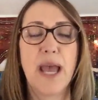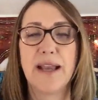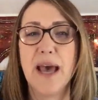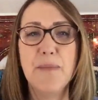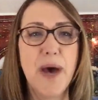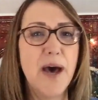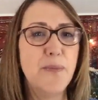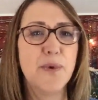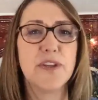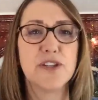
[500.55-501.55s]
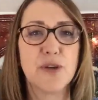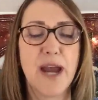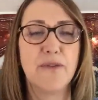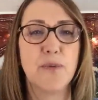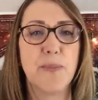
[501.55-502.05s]
come up with a
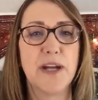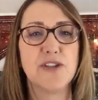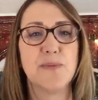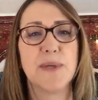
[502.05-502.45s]
travel budget,